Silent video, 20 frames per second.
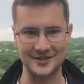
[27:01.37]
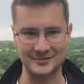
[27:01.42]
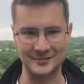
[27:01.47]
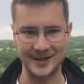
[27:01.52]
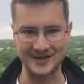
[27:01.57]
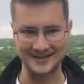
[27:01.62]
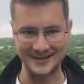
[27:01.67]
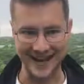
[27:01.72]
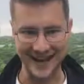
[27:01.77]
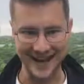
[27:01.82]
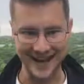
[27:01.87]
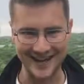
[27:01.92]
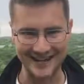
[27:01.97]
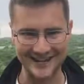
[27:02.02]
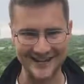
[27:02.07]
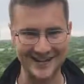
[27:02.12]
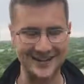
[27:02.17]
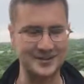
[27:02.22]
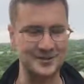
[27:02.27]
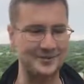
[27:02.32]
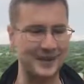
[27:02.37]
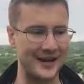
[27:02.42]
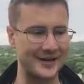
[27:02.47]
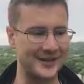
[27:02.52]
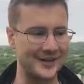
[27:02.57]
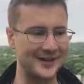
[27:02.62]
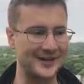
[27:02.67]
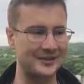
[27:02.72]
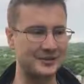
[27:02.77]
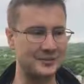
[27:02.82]
maintained is by
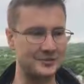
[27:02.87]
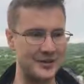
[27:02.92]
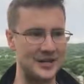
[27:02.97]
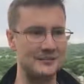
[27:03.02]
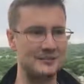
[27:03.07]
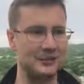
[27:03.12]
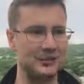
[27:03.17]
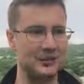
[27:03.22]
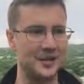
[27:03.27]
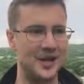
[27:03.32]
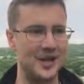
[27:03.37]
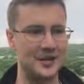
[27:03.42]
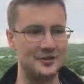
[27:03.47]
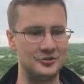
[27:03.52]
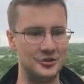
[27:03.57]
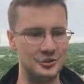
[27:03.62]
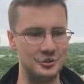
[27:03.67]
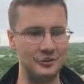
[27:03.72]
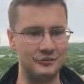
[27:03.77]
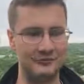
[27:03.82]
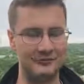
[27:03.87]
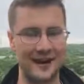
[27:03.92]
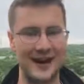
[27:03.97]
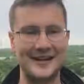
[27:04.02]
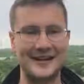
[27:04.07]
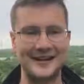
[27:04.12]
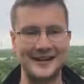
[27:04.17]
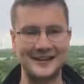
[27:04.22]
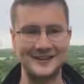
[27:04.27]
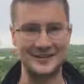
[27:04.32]
getting the people to
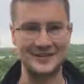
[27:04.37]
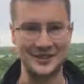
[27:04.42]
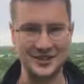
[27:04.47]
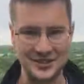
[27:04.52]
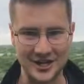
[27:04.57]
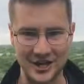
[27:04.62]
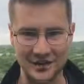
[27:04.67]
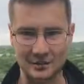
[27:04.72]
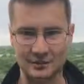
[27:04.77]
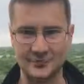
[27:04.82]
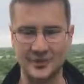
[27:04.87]
fight against each other.